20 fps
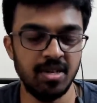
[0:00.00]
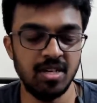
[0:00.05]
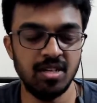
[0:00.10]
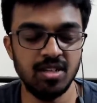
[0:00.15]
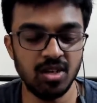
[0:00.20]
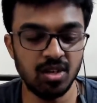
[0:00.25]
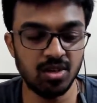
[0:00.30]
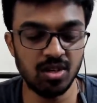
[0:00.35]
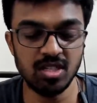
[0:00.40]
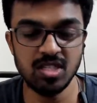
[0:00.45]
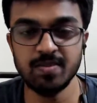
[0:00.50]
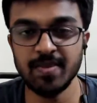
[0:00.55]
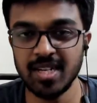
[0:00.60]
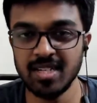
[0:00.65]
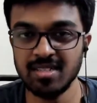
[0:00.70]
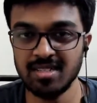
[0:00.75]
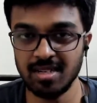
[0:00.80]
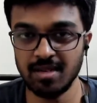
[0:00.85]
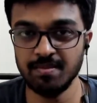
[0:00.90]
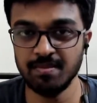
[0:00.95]
You're gonna spend
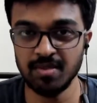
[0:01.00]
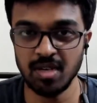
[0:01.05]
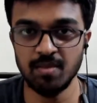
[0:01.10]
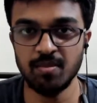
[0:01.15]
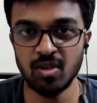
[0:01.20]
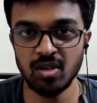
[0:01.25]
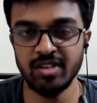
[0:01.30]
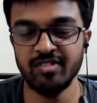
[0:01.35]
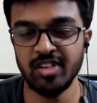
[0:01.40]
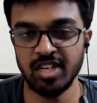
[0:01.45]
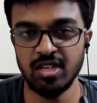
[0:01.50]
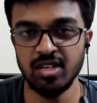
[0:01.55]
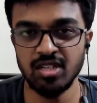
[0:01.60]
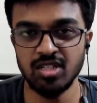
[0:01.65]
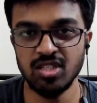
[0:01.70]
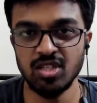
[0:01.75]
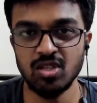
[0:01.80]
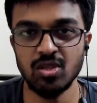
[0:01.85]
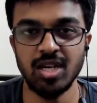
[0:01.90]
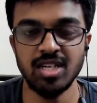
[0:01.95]
some amount of energy
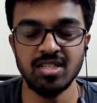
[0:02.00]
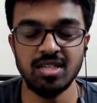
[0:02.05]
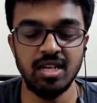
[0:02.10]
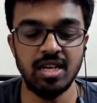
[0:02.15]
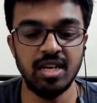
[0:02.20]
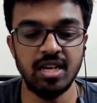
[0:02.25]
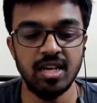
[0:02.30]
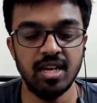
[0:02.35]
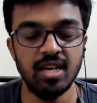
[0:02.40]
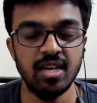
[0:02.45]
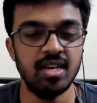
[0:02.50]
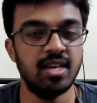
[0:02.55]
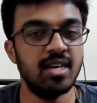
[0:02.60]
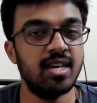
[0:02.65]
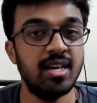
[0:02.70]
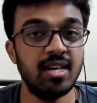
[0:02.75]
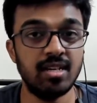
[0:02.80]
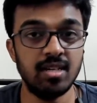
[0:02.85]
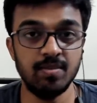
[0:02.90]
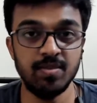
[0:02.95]
to actually
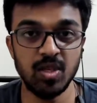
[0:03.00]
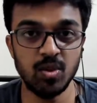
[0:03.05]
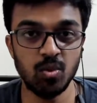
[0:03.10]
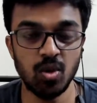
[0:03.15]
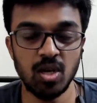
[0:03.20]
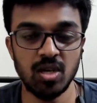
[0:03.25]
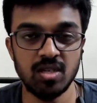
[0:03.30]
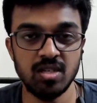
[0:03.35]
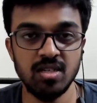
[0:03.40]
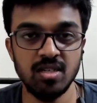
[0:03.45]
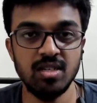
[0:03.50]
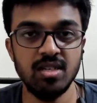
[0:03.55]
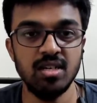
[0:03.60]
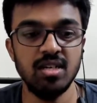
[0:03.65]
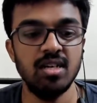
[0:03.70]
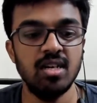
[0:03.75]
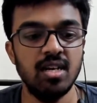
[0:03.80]
heat up the water.